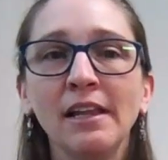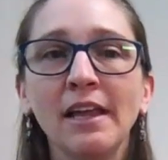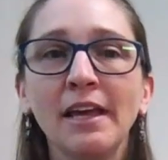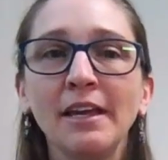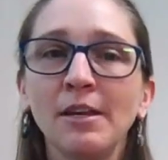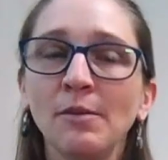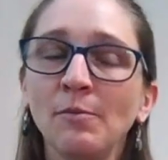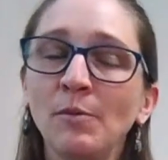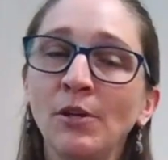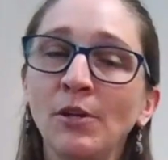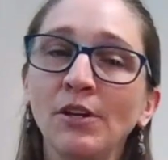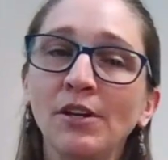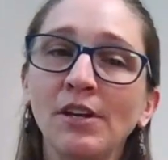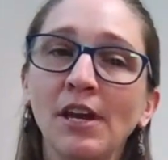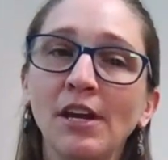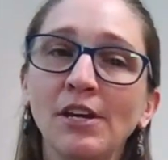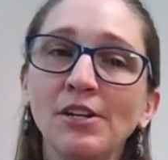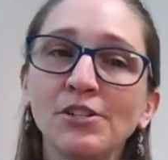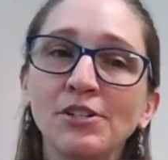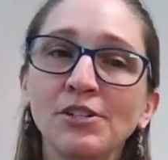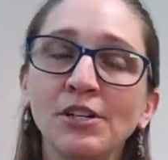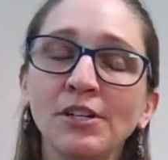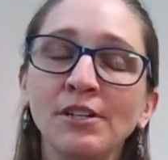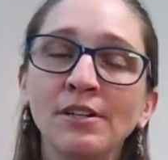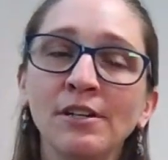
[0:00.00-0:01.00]
like
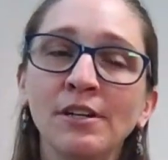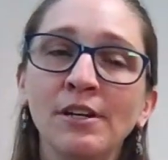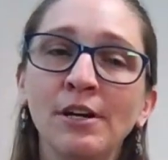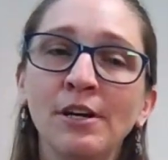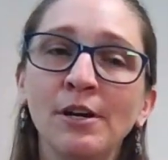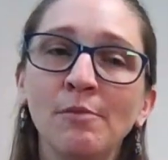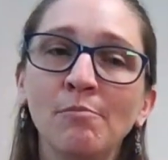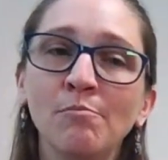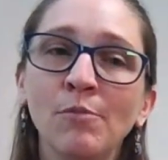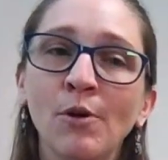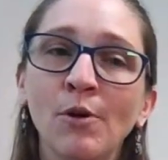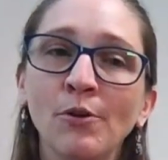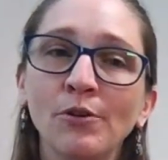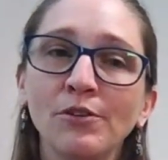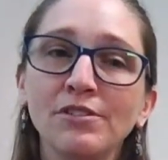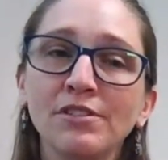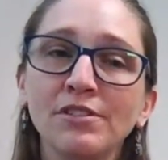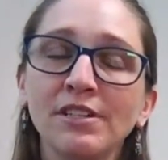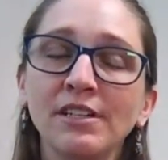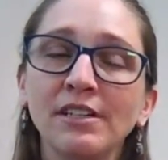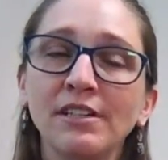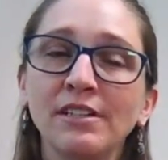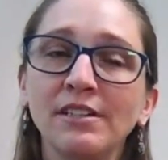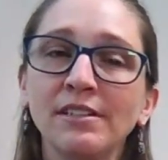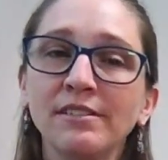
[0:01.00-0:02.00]
communication, motor
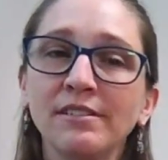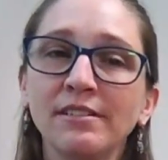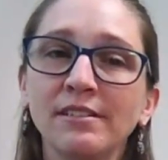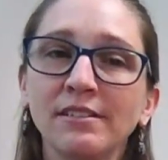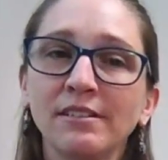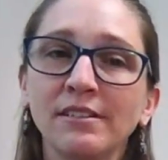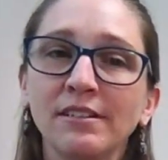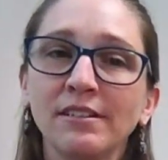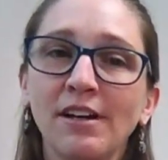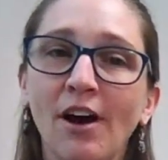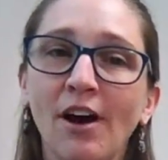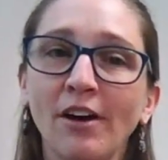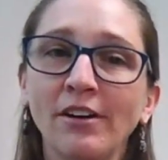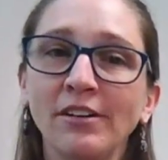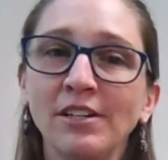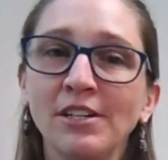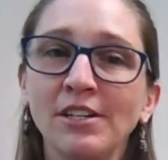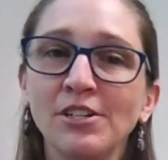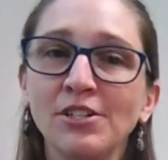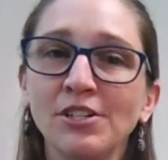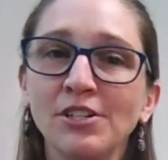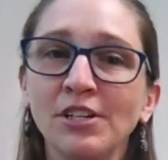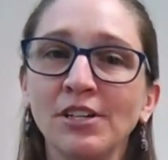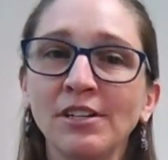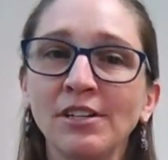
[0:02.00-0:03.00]
skills,
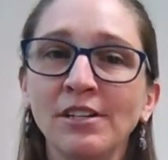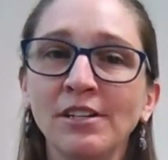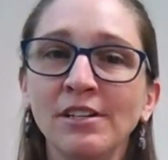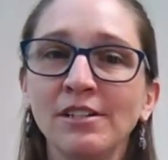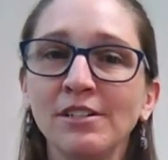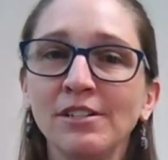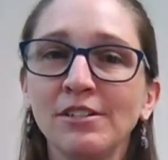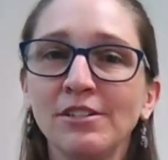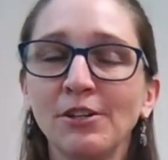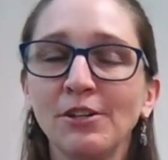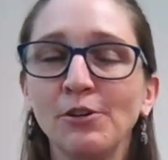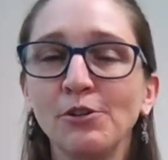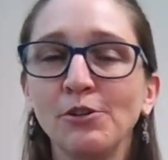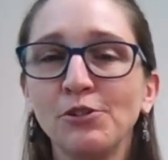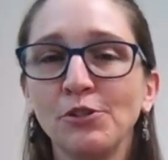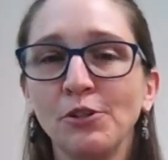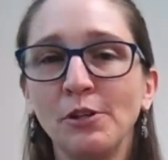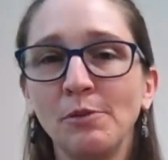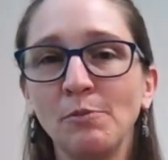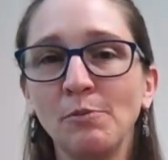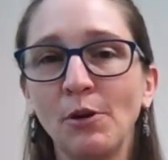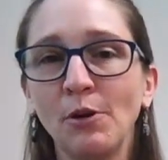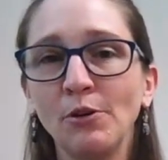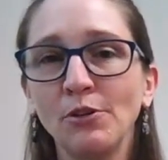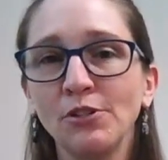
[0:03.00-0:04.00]
cognition, social,
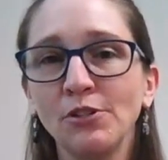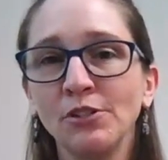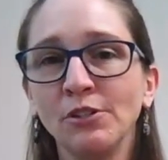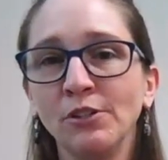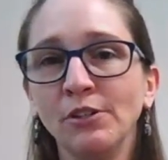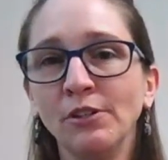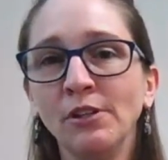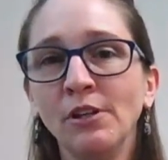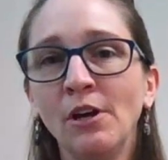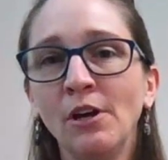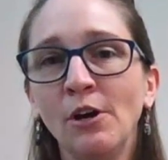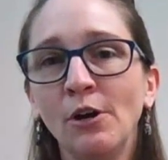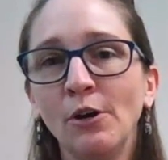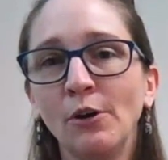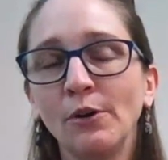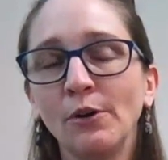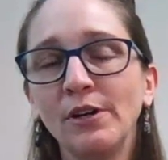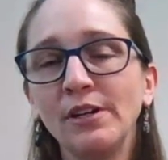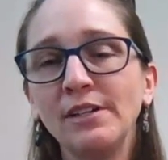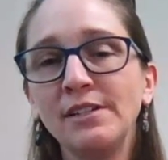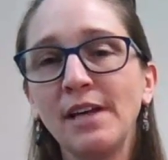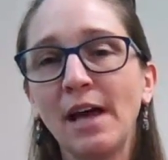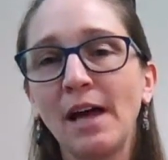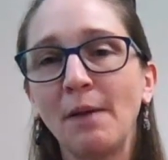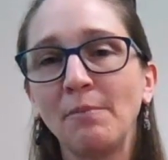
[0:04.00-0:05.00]
emotional, or
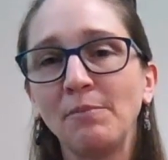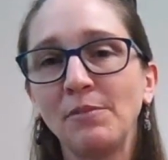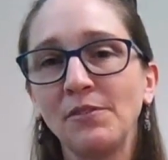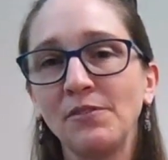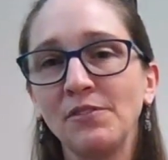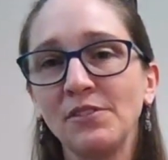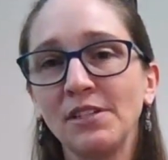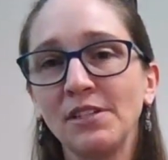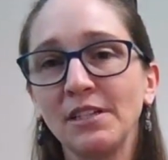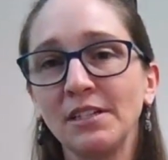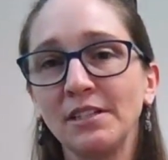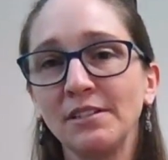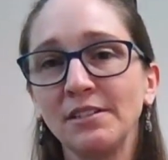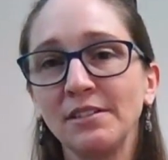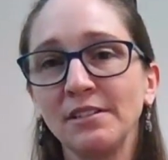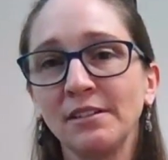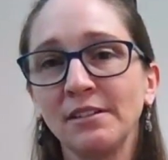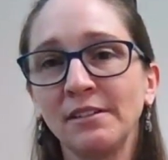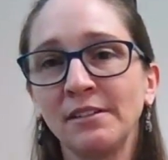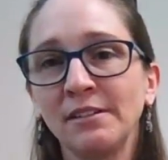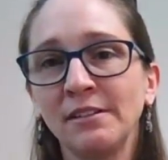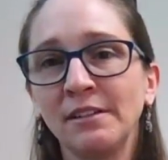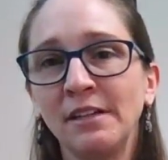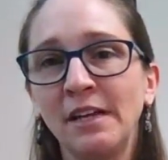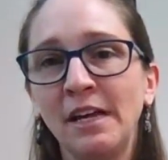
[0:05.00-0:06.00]
adaptive skills.
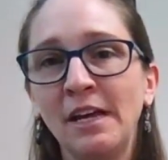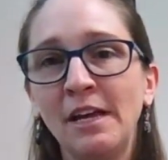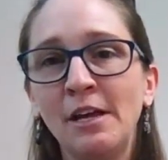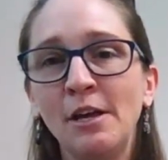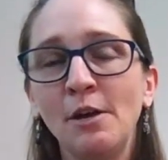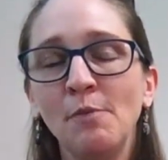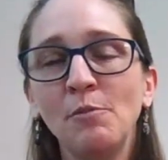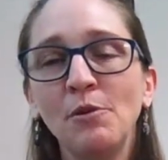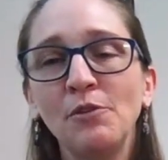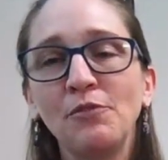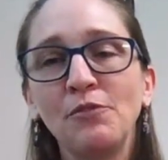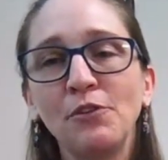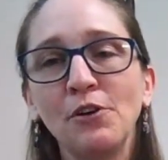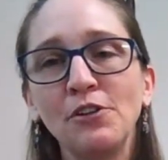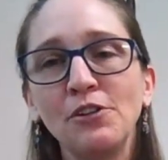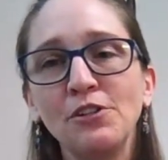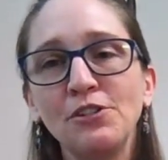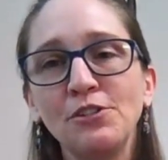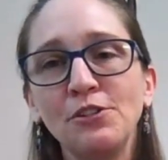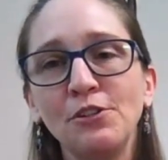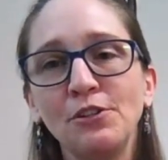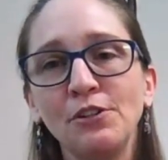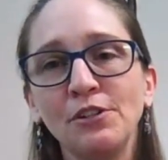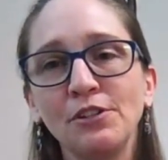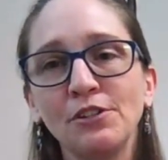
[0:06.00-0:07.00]
Before the
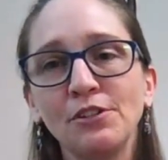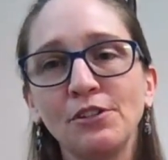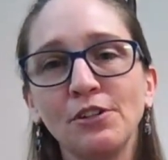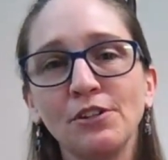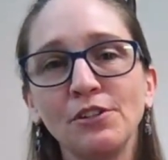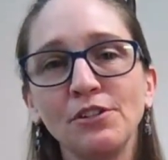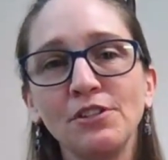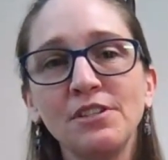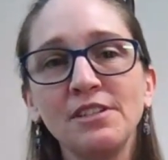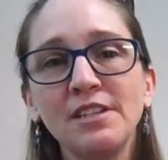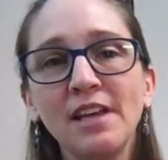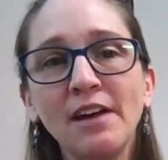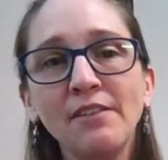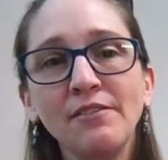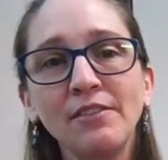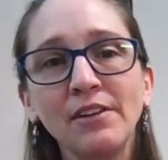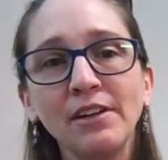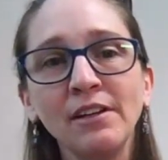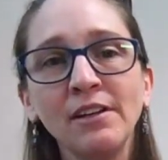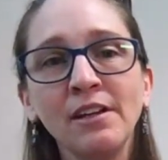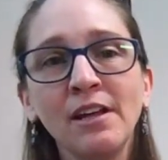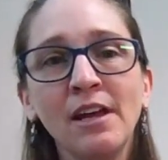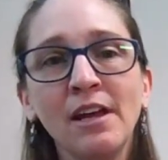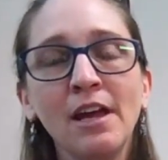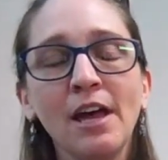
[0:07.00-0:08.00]
student turns
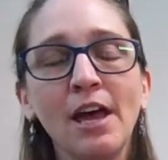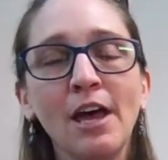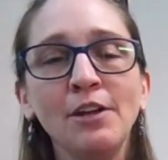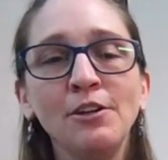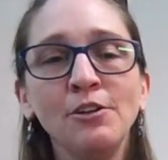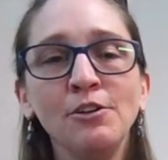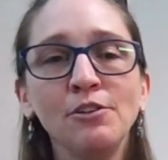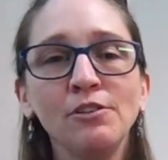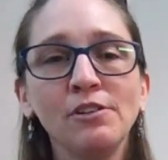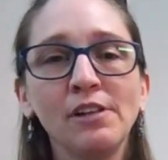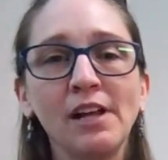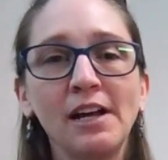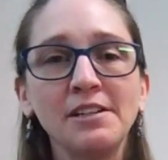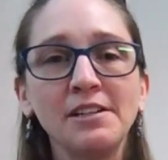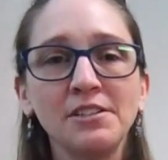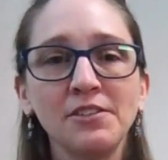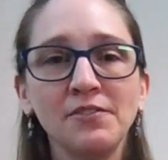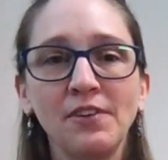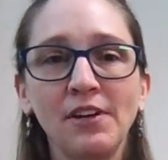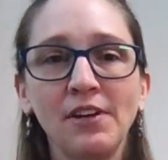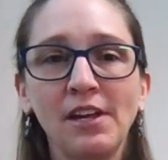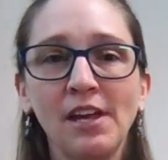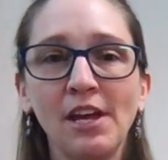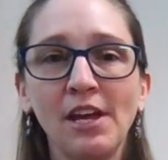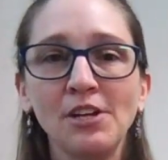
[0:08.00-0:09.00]
7, a new
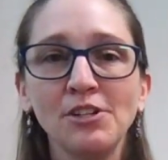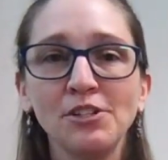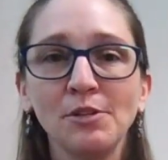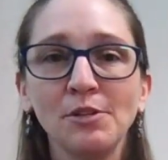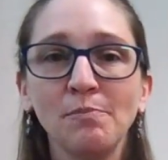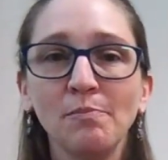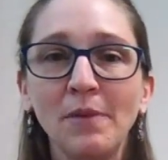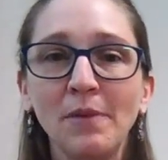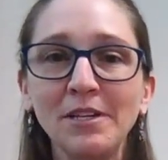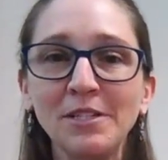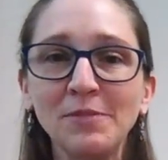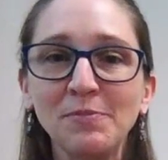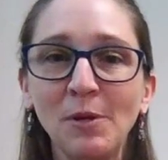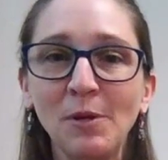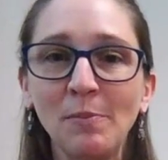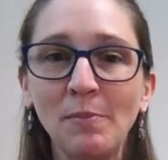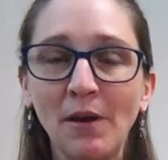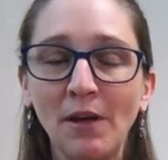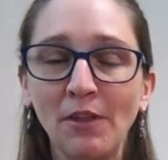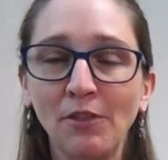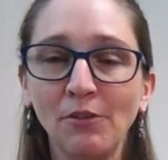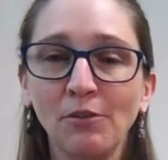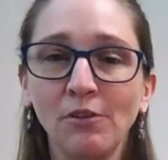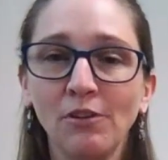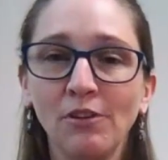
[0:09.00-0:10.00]
classification must be
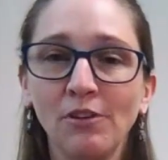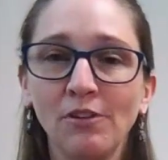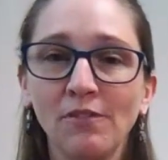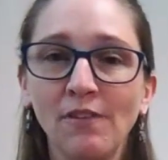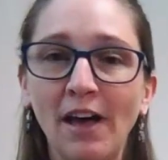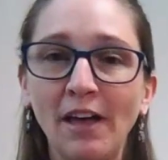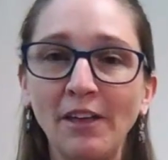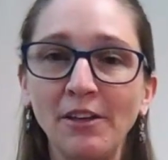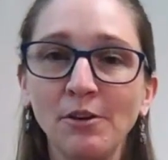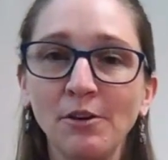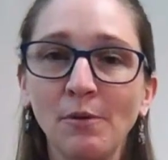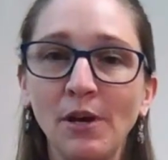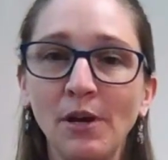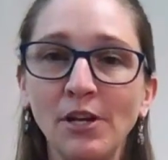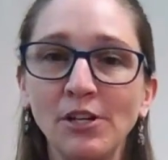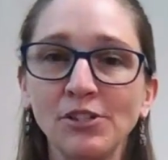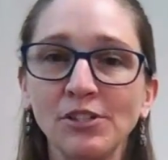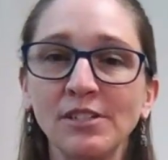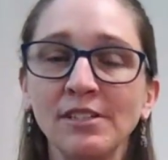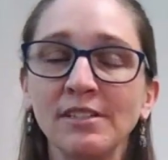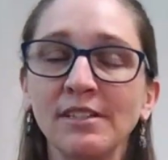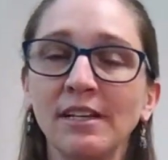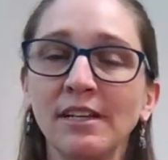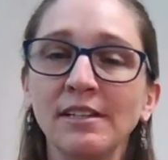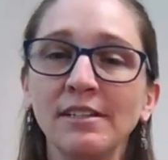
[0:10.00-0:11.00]
met through the
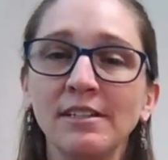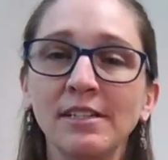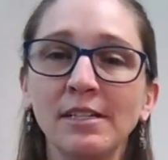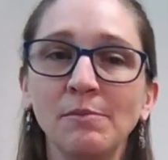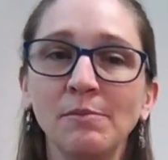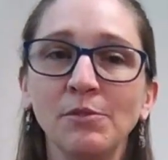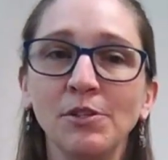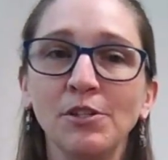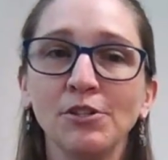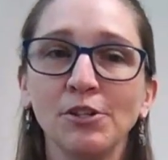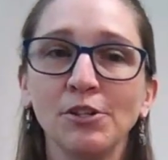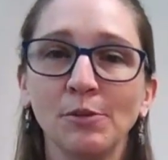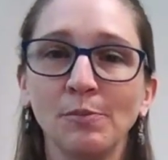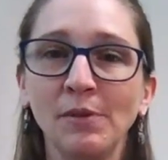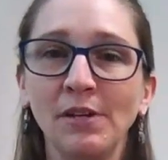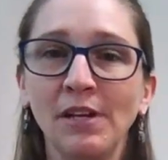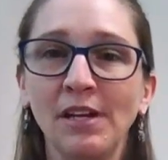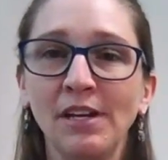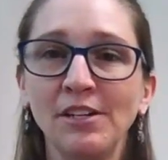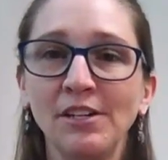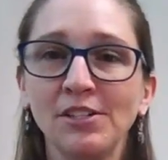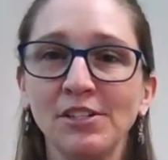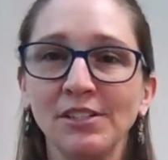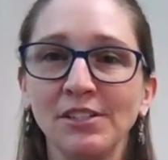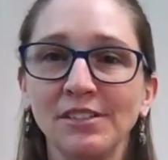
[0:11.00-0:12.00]
evaluations and team
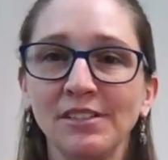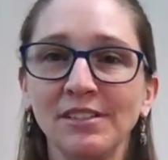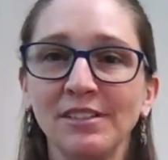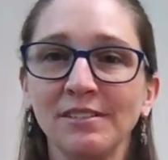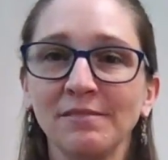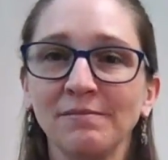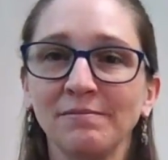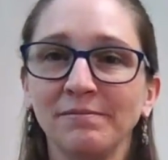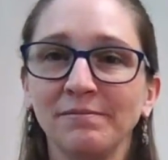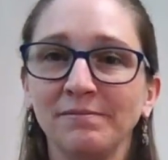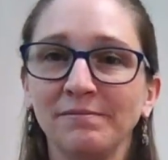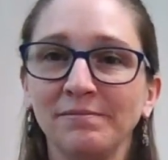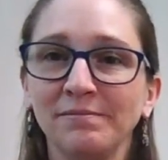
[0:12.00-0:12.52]
determinations.